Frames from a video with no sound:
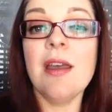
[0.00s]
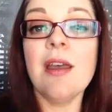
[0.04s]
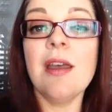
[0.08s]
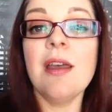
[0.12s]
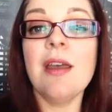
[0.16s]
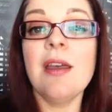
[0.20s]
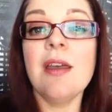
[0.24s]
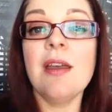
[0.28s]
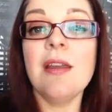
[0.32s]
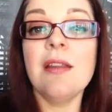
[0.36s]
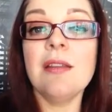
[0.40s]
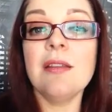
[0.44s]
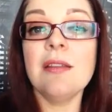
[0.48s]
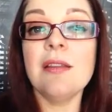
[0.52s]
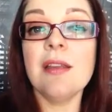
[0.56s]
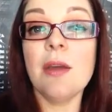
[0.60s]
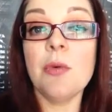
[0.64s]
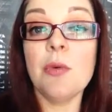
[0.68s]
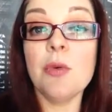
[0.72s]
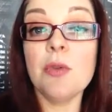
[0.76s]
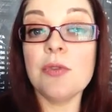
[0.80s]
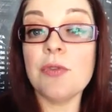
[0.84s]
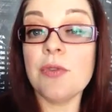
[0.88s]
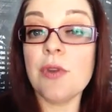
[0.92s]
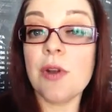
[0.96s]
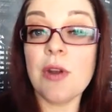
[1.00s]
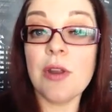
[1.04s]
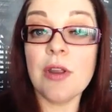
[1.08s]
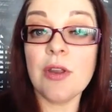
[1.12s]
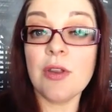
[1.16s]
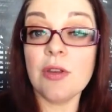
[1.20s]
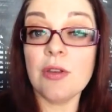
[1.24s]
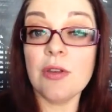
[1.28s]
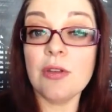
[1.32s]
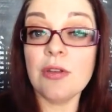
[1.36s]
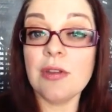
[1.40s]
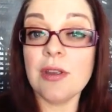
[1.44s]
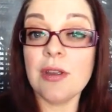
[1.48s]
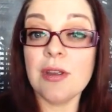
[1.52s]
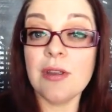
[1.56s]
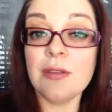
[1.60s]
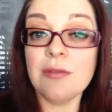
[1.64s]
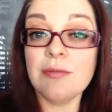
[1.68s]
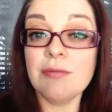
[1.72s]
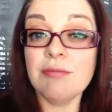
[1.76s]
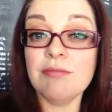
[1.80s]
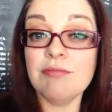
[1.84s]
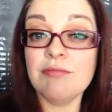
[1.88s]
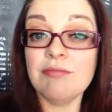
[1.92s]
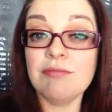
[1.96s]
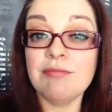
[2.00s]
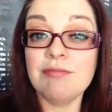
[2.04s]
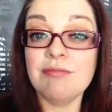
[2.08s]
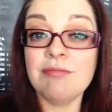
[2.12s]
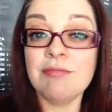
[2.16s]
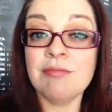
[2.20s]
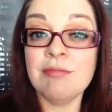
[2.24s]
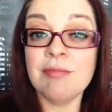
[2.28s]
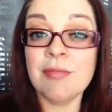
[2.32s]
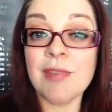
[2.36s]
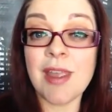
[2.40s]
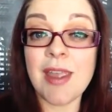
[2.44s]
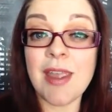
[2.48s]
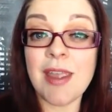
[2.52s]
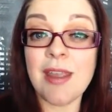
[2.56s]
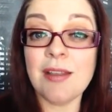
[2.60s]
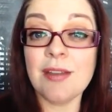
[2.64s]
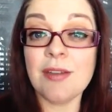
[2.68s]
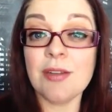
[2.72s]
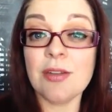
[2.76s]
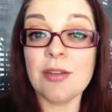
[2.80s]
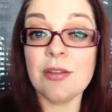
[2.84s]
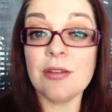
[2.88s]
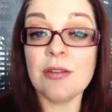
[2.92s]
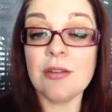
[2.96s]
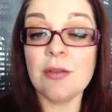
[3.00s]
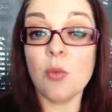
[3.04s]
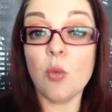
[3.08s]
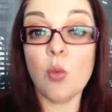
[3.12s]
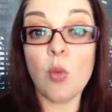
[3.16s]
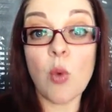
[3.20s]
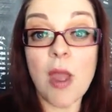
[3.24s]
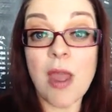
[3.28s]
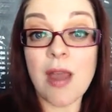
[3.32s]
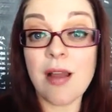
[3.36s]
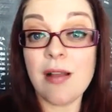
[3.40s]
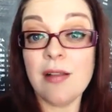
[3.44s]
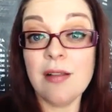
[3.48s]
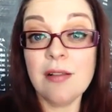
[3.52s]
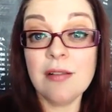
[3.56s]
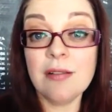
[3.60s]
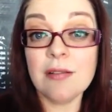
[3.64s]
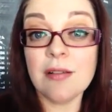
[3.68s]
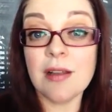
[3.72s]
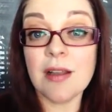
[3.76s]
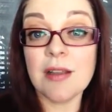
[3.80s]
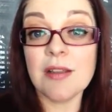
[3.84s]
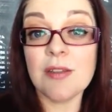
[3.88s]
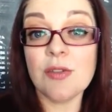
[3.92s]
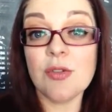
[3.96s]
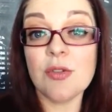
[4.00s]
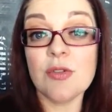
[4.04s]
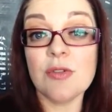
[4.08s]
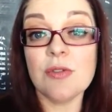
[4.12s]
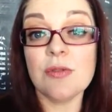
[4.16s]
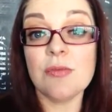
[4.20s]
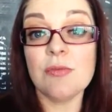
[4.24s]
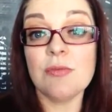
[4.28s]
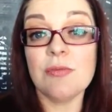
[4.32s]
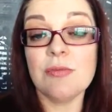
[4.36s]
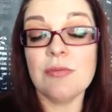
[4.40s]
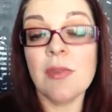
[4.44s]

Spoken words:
and I was very good. I ate well. I chose